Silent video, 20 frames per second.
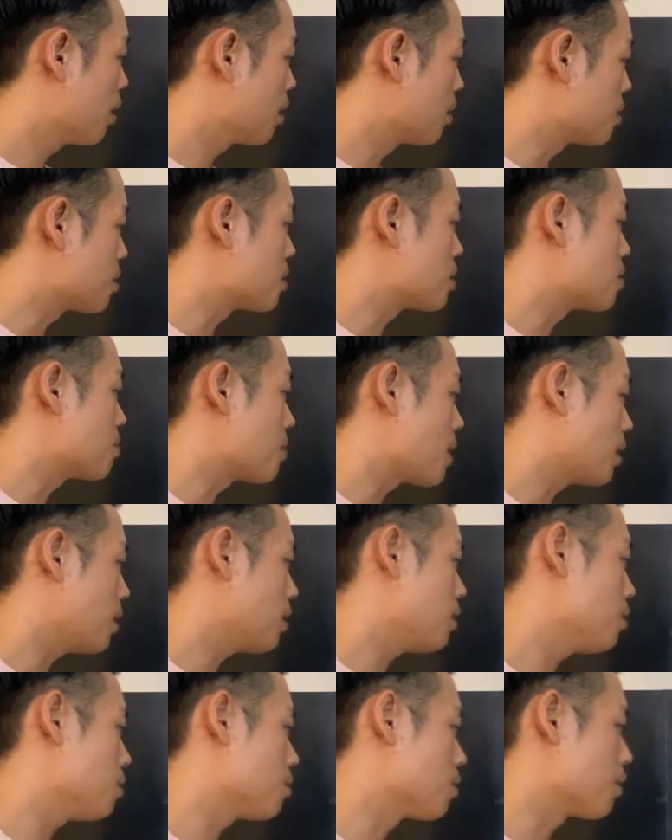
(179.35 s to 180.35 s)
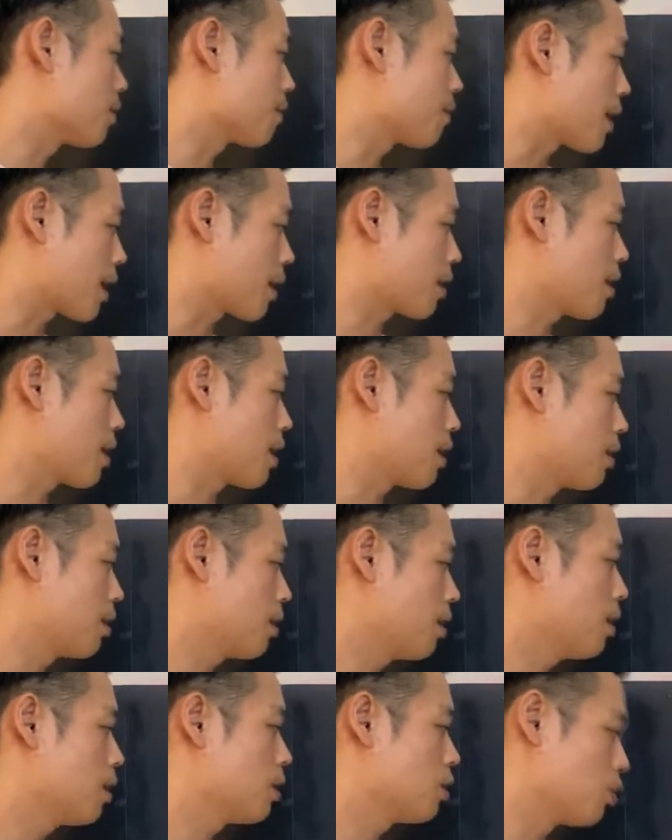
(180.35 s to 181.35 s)
This is mainly due to the fact that
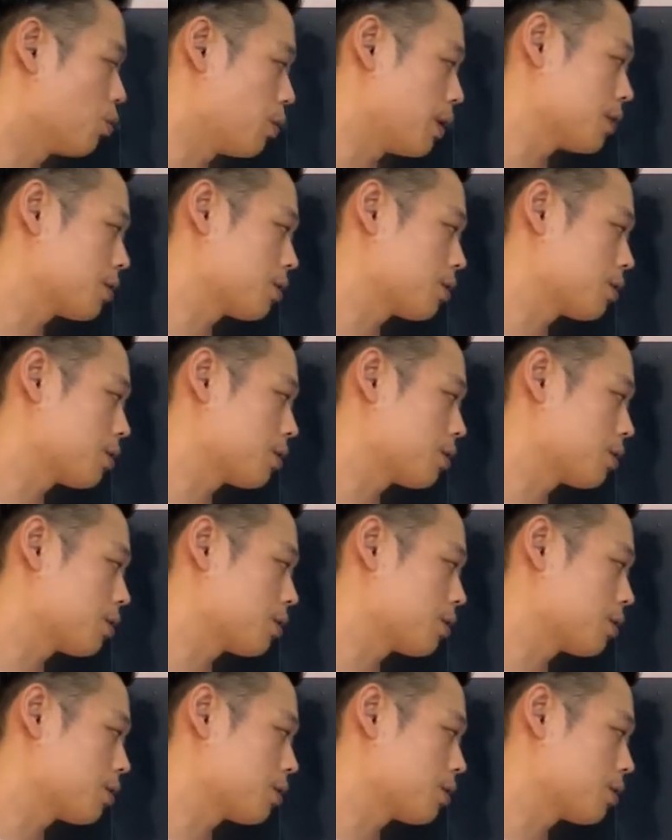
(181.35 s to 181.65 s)
doing